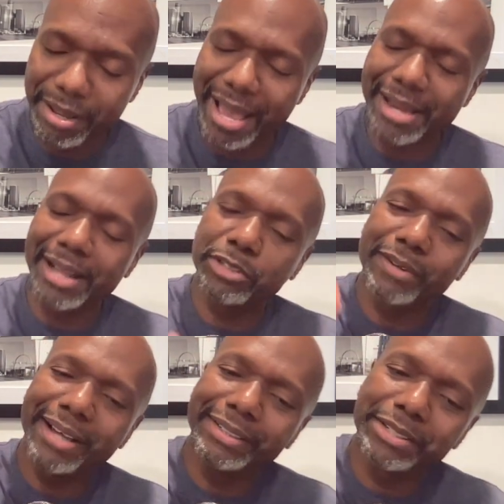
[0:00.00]
And I
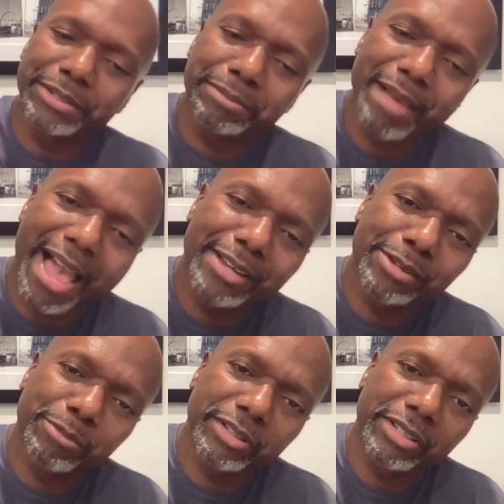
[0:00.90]
tried to smash
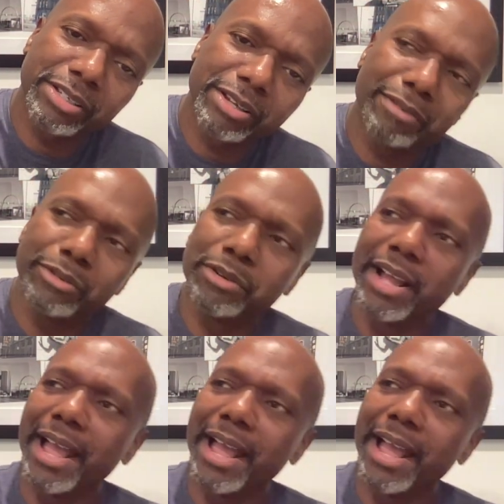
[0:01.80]
him with the shovel.